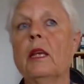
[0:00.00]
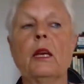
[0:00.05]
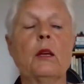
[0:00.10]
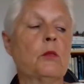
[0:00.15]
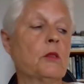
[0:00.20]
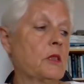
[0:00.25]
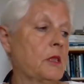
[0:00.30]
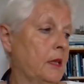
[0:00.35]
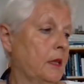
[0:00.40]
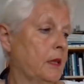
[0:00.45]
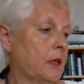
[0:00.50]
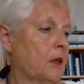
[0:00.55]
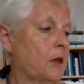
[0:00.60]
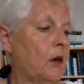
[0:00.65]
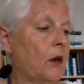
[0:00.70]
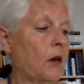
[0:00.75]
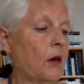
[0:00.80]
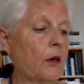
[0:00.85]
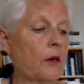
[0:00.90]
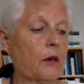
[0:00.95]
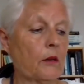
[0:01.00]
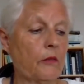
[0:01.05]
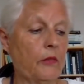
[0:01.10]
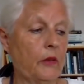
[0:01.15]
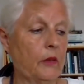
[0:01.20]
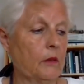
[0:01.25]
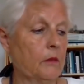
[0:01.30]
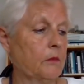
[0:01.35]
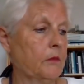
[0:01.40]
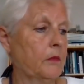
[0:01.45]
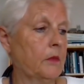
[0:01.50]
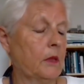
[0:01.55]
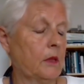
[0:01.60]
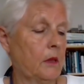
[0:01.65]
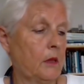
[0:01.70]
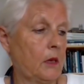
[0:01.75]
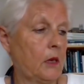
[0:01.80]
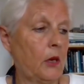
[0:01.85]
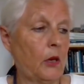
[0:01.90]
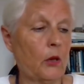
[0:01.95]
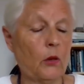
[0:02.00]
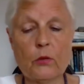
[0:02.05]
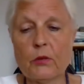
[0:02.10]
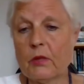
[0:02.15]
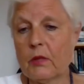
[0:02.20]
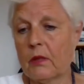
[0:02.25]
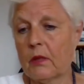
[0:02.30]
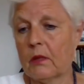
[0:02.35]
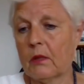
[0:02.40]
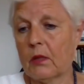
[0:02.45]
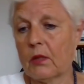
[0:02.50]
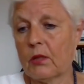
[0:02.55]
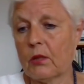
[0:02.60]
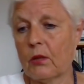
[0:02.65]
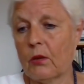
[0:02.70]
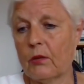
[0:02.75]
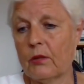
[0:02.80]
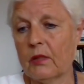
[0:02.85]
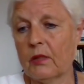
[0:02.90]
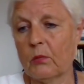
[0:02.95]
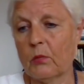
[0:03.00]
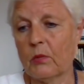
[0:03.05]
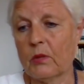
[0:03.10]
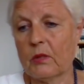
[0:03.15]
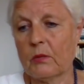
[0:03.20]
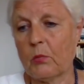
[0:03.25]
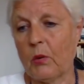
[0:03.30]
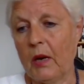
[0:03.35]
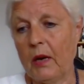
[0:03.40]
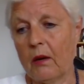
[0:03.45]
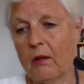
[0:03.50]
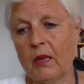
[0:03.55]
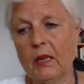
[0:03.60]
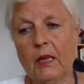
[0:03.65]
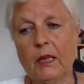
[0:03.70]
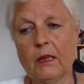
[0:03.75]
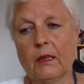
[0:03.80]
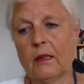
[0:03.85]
They could see the color of the clothes that the surgeon was wearing,